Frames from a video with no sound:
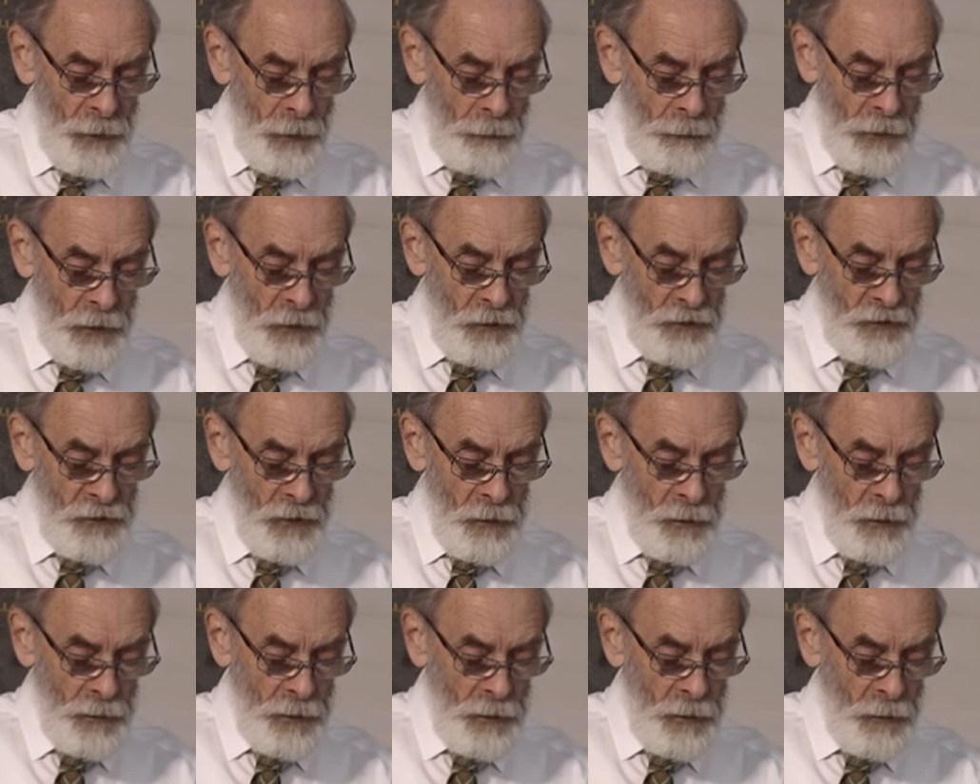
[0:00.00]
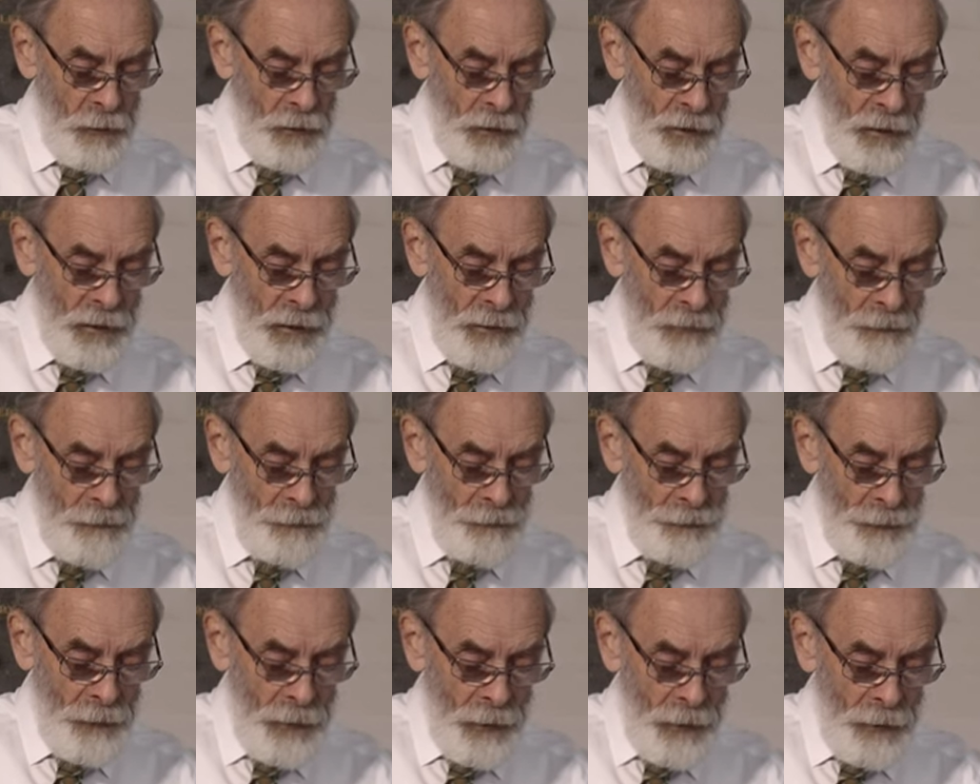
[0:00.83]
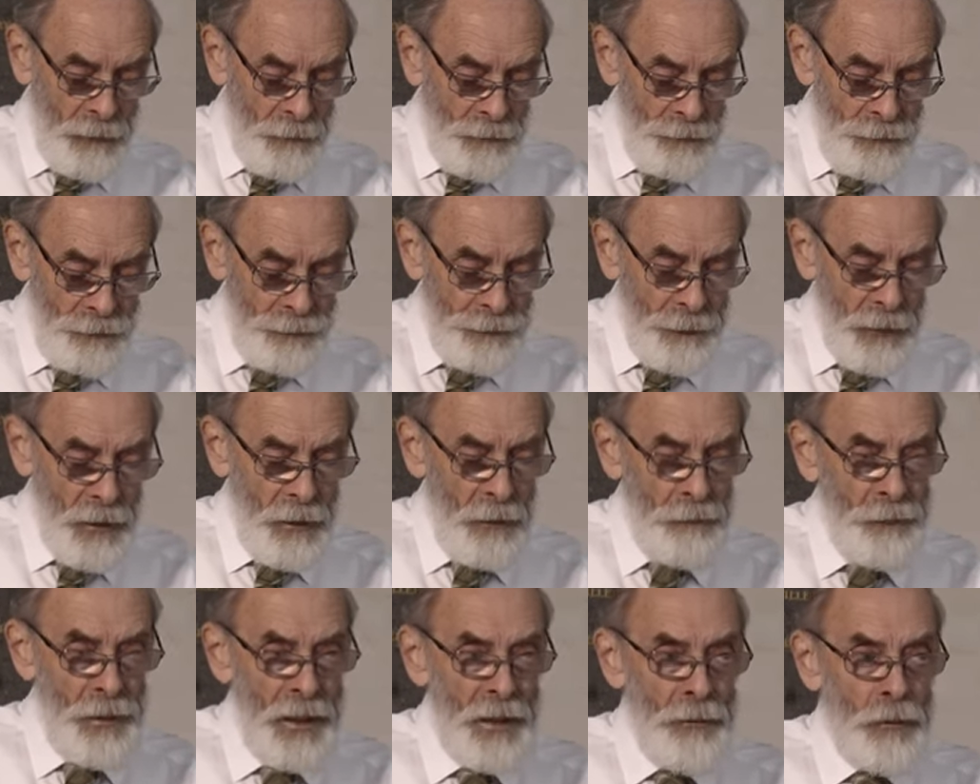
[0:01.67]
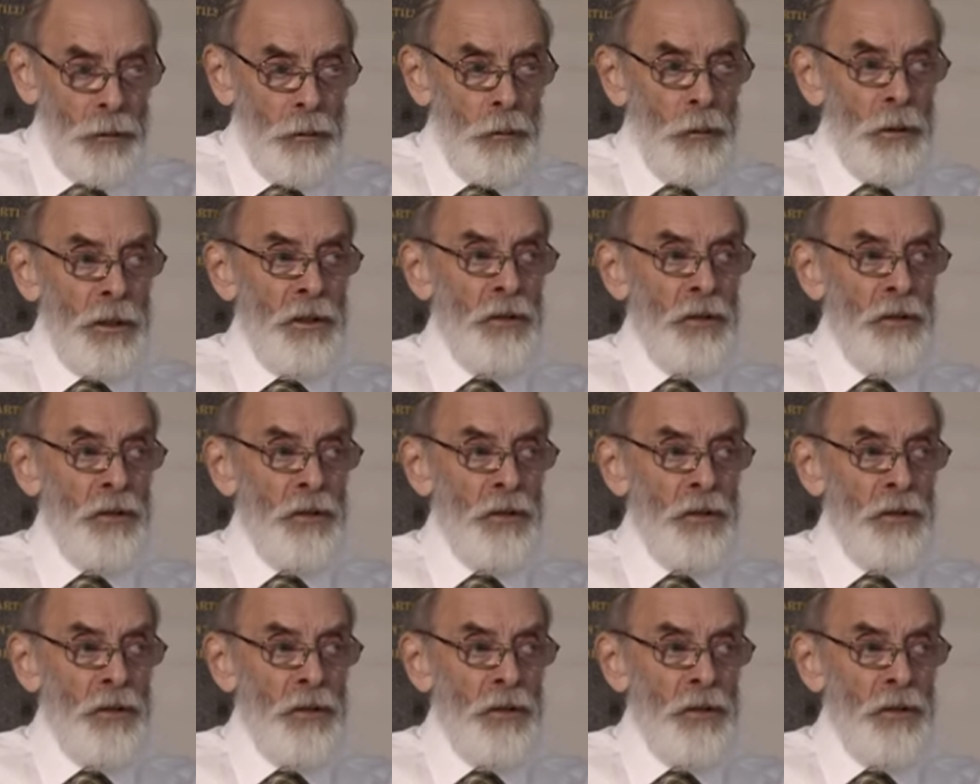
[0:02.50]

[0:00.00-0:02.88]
Because although the people were